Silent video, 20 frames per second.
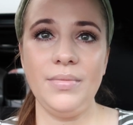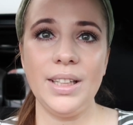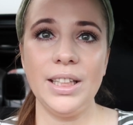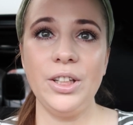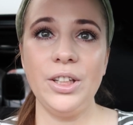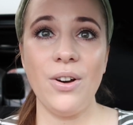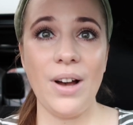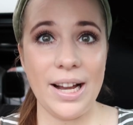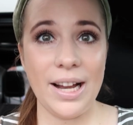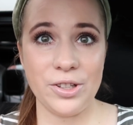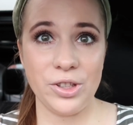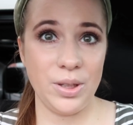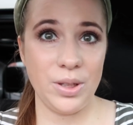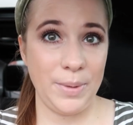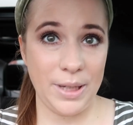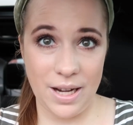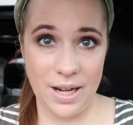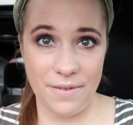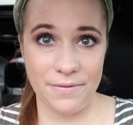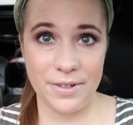you'll actually
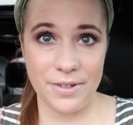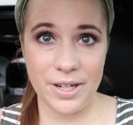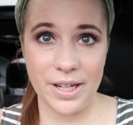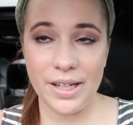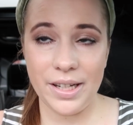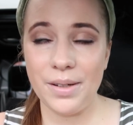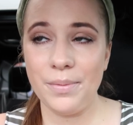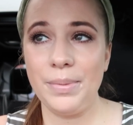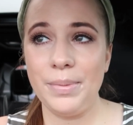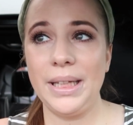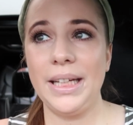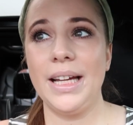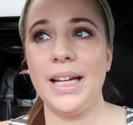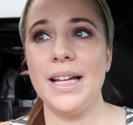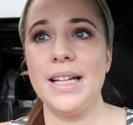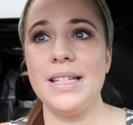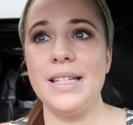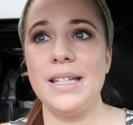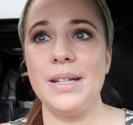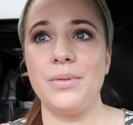be comforted,
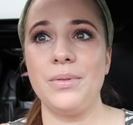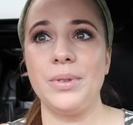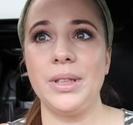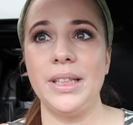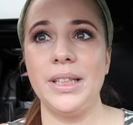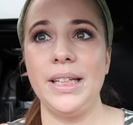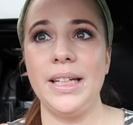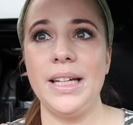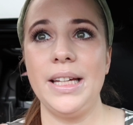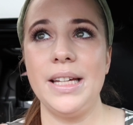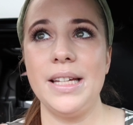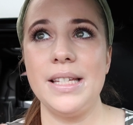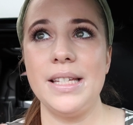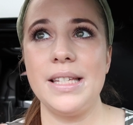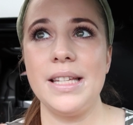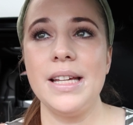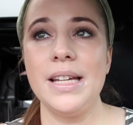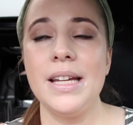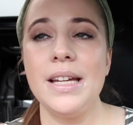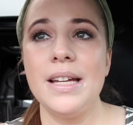because it really
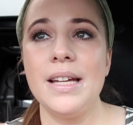is